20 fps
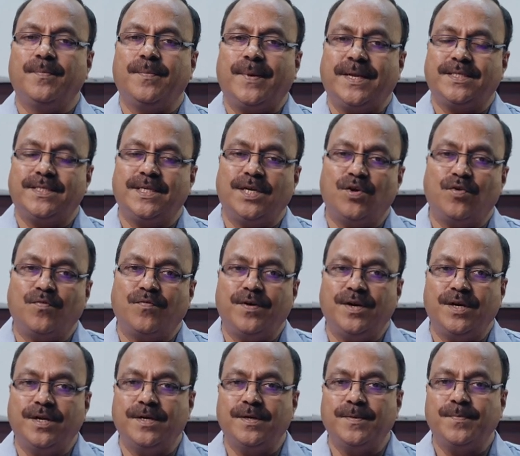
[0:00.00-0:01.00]
president of
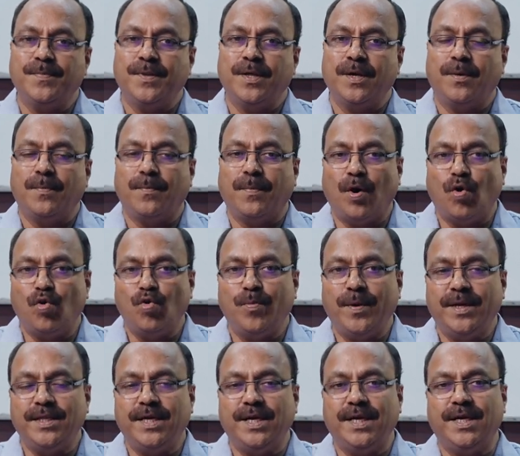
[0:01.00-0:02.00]
India bound
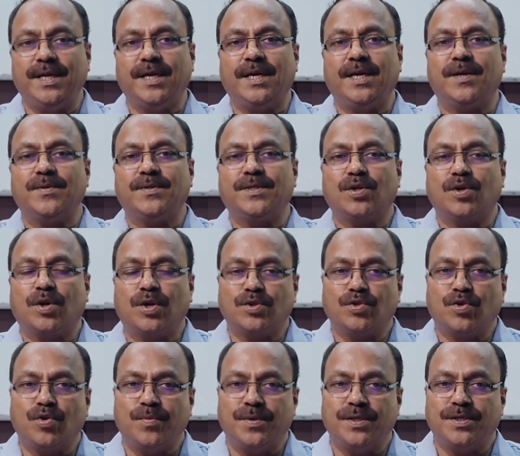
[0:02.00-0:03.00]
by the aid and advice of the
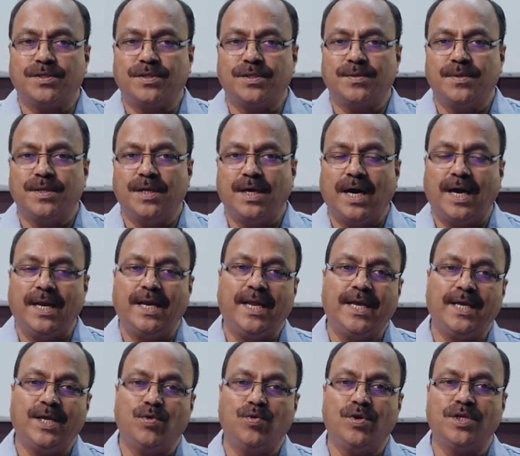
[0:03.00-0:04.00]
council of ministers,
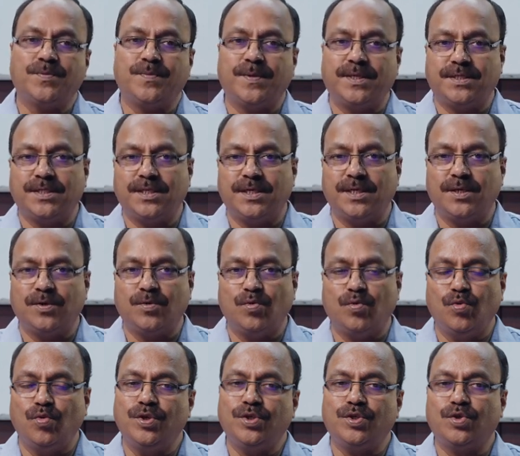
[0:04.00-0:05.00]
unlike U S president
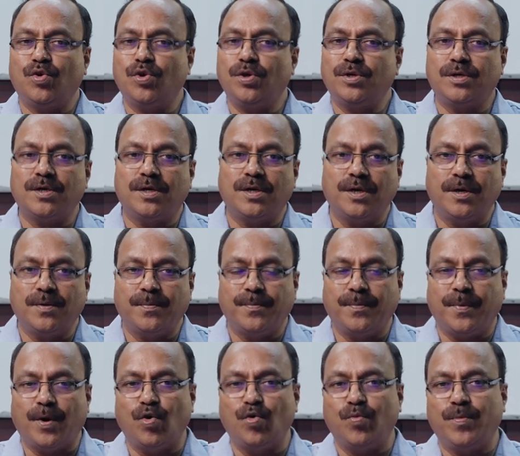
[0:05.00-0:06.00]
who is not uh,
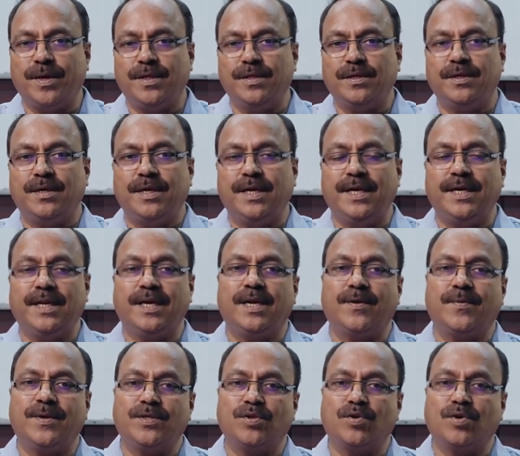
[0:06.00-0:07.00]
bound by the aid and
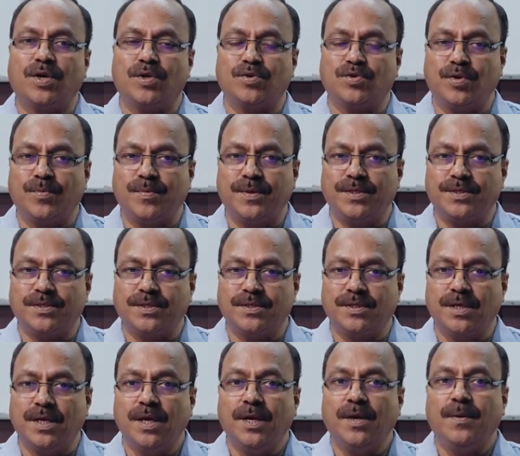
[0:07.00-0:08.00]
advice of the council of
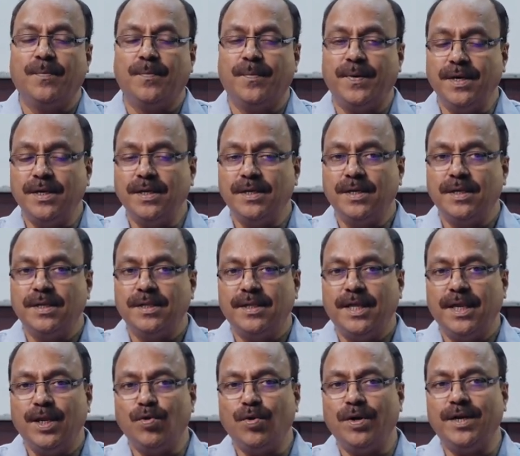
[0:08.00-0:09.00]
ministers. But
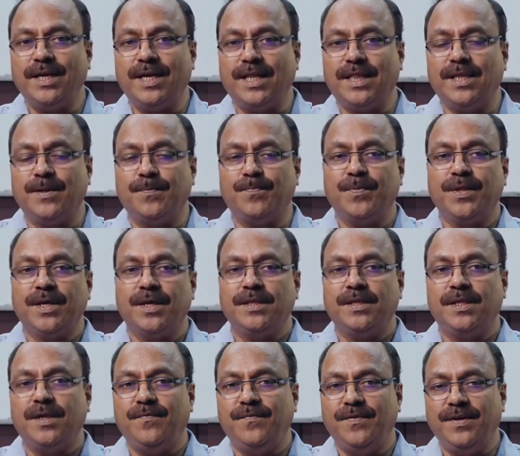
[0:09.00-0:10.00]
then you can tell them
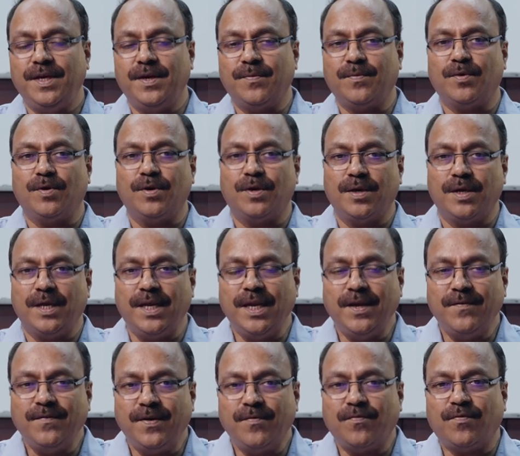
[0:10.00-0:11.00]
that we have uh, in
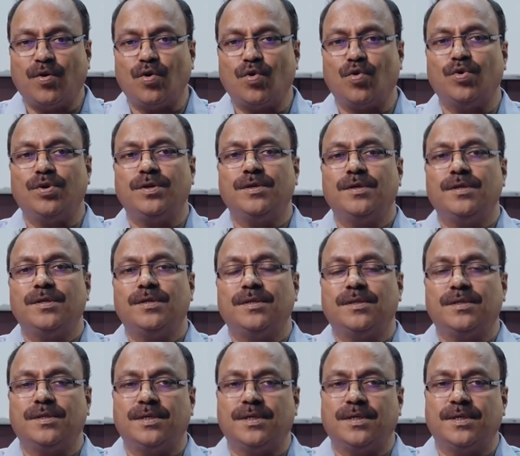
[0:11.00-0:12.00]
a way followed
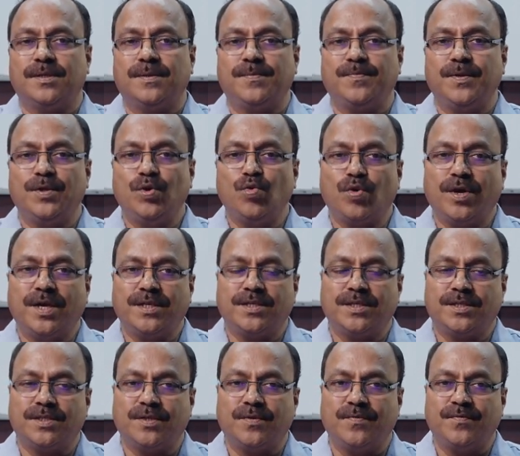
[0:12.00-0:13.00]
the U K
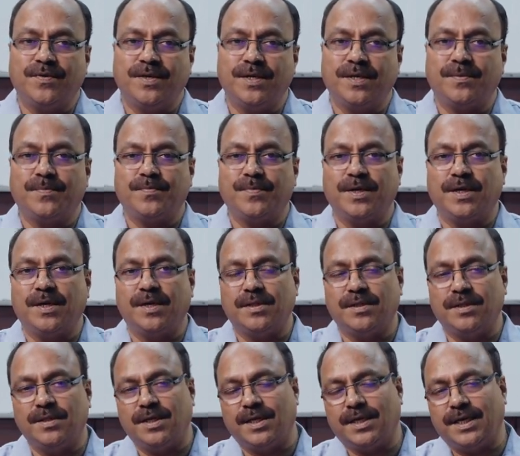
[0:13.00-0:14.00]
system, where uh,
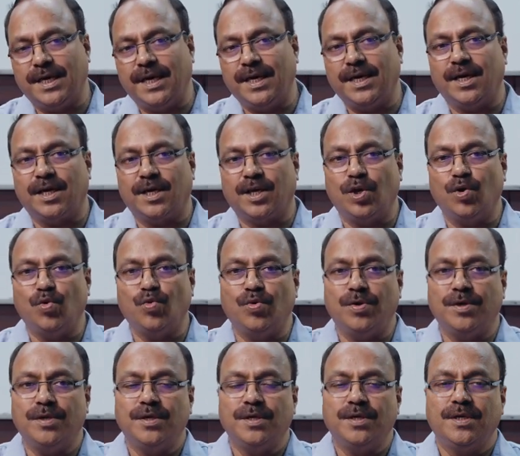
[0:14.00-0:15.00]
the king or
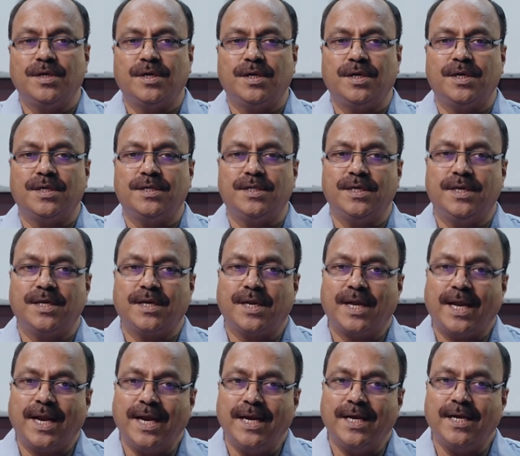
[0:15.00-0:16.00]
queen uh, they are
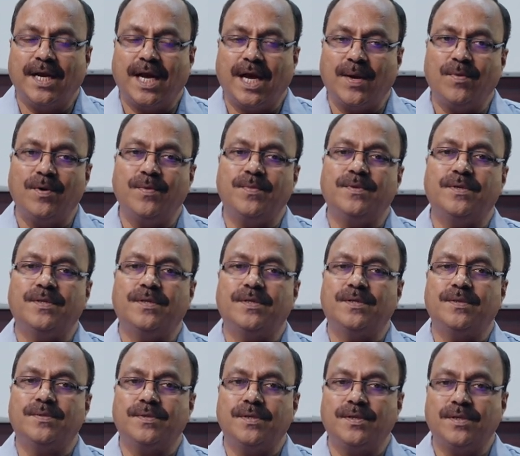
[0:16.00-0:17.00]
held above
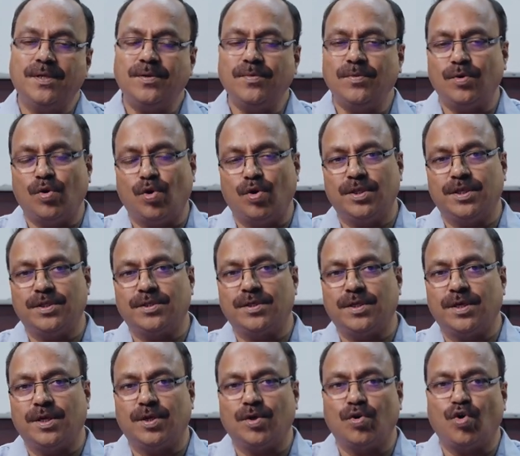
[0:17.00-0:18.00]
uh, you know, all this
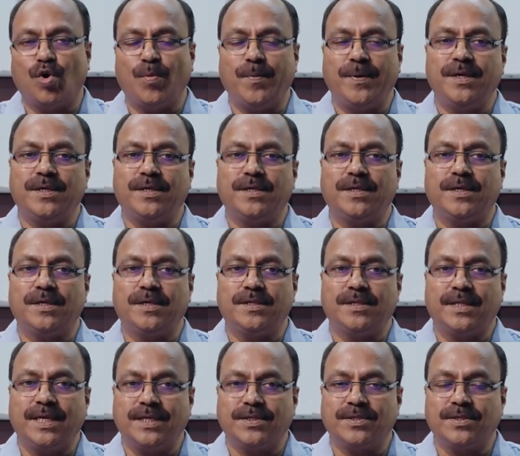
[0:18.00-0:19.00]
uh, government uh,
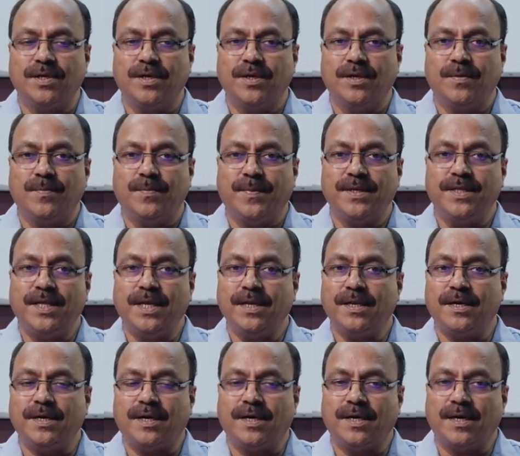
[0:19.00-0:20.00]
things. But
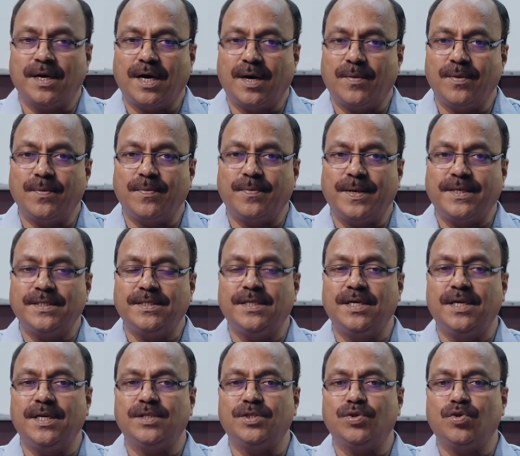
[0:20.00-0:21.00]
then uh, our
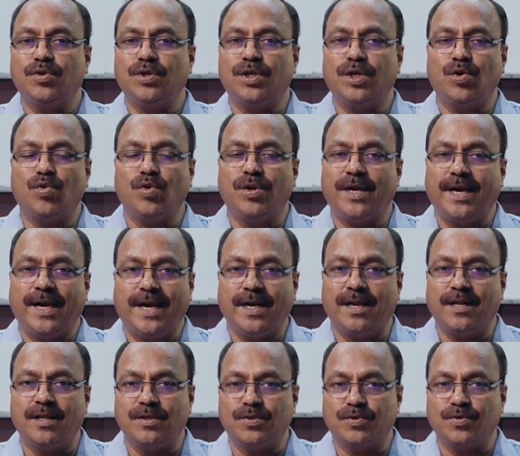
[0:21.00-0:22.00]
president is not titular
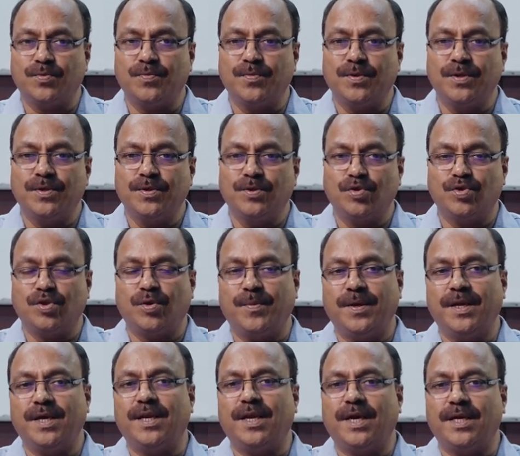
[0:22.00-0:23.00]
head also. So
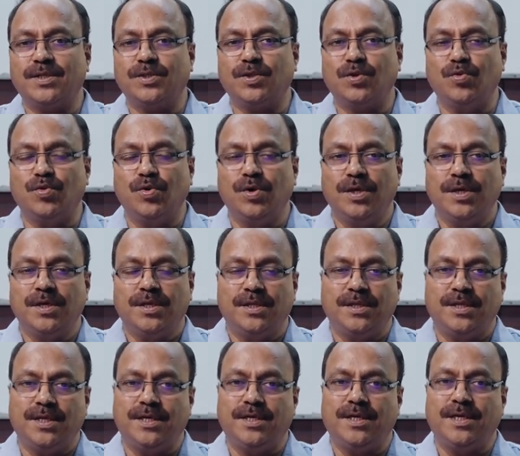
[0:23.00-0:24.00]
somebody can ask you
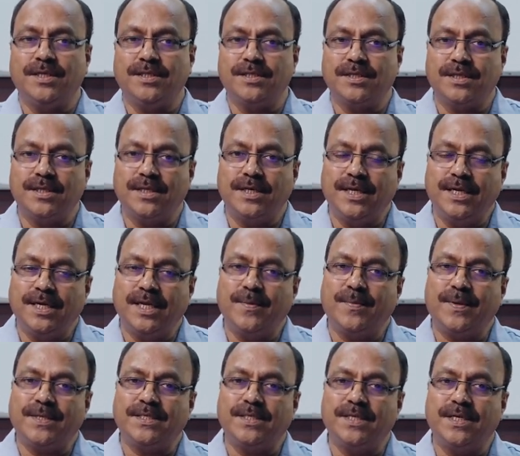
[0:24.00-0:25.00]
that does uh, Indian
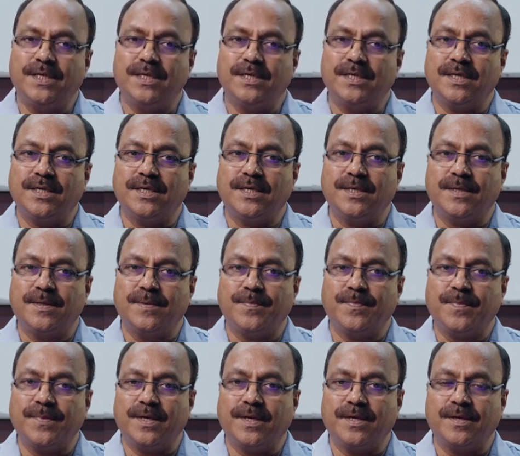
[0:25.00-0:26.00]
president uh,
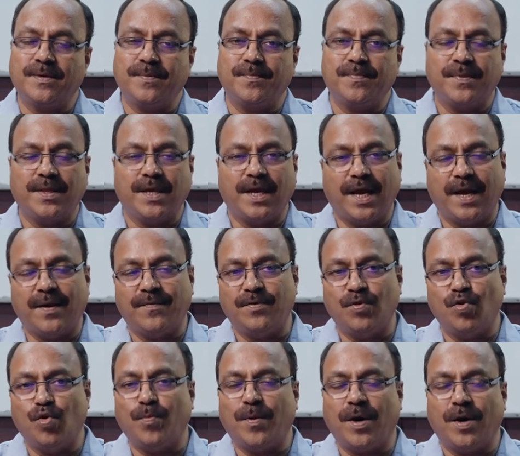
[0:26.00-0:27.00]
uh, have
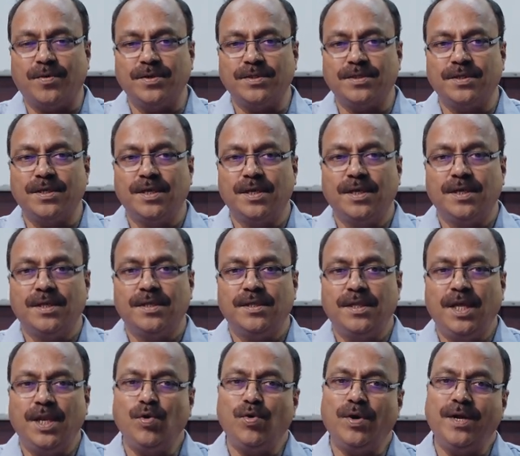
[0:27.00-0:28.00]
no powers?
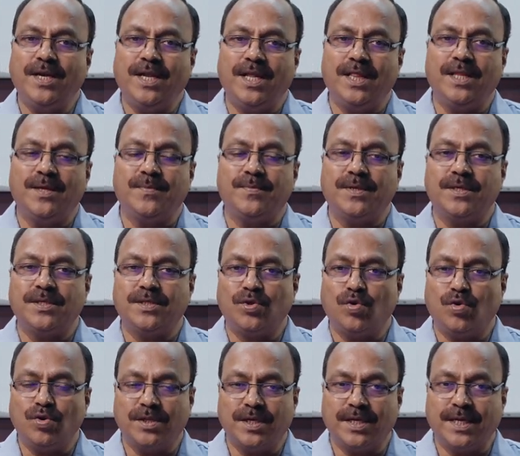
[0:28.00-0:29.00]
Then you can tell them it's
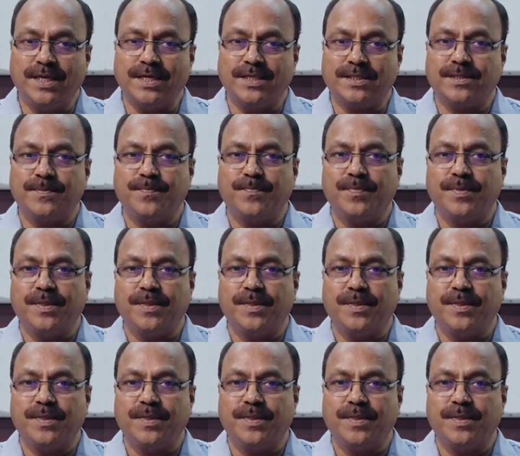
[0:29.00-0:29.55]
not the case.